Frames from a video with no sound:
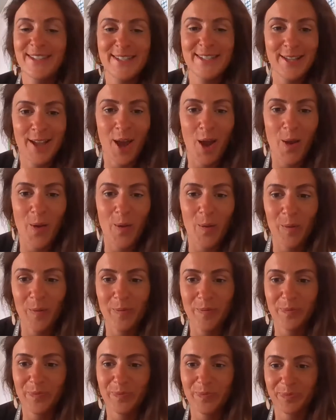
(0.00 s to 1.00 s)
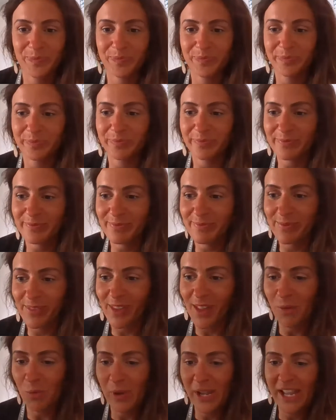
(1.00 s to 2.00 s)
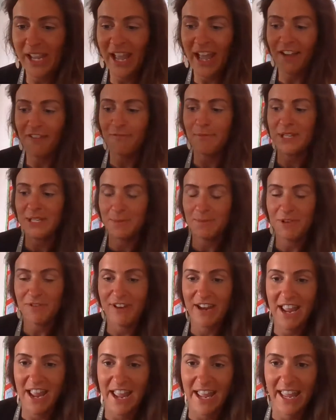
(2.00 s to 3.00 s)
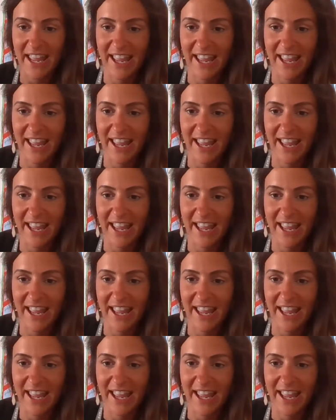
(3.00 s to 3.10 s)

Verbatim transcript: so we have Miss Maria